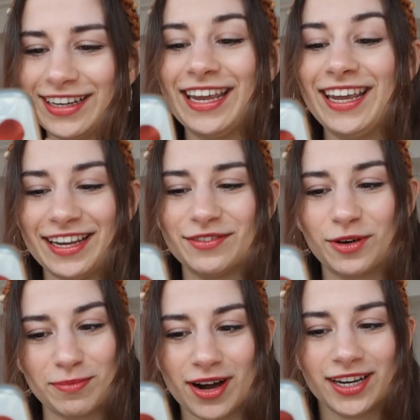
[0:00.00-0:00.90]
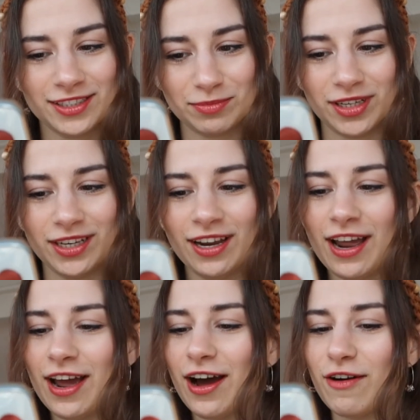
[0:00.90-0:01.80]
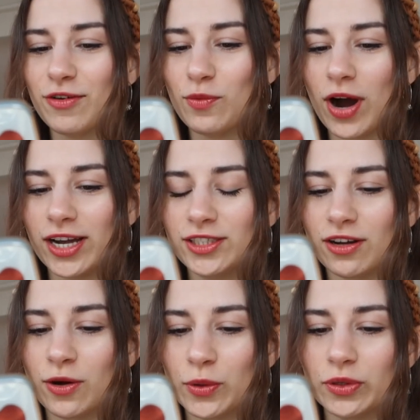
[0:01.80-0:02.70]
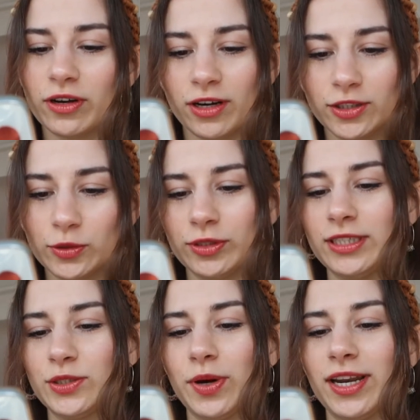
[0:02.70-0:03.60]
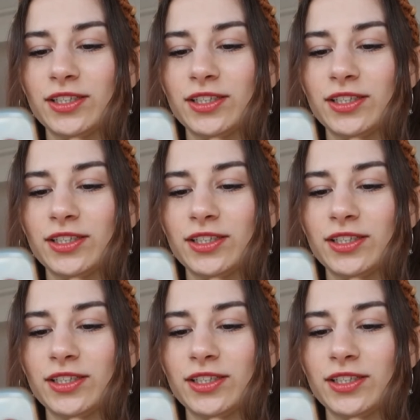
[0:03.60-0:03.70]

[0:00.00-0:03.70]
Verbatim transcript: he reminds me of a wise old uncle in this way.